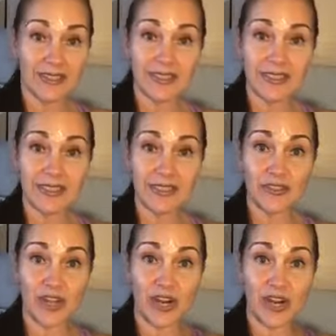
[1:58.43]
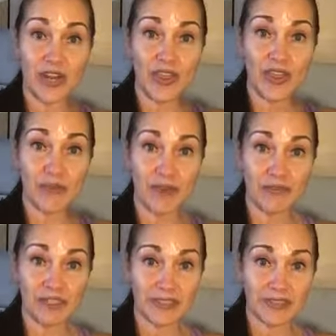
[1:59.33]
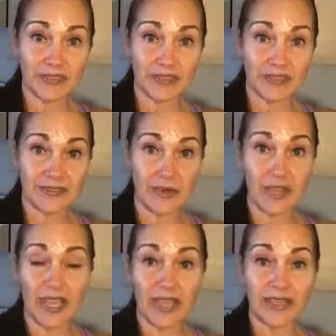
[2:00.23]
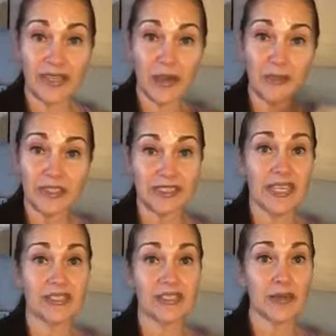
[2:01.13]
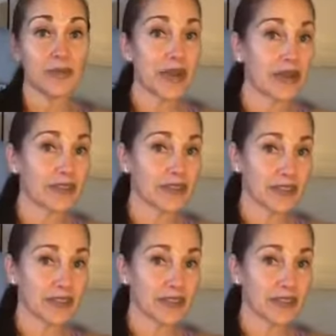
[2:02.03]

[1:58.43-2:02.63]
These are the muffins. Okay, now I'm going to tell you a comparison